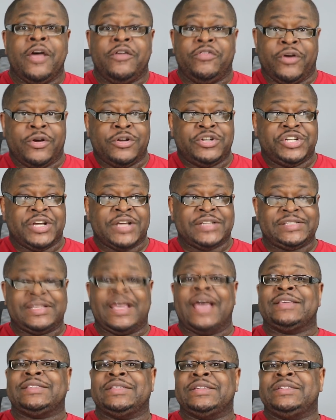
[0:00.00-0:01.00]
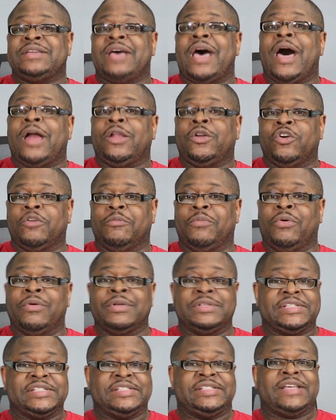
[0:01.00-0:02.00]
they're just as intolerable
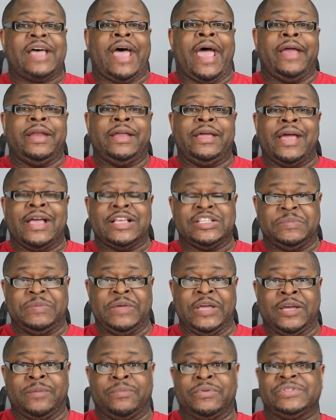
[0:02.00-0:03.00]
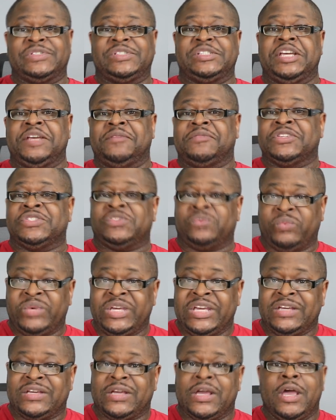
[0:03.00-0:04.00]
in society as being perceived as
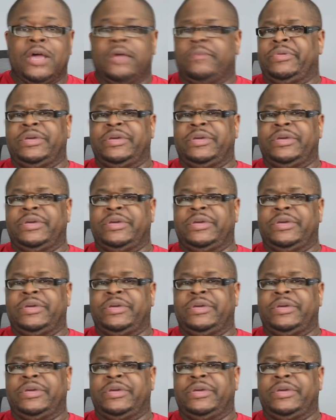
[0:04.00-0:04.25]
weak,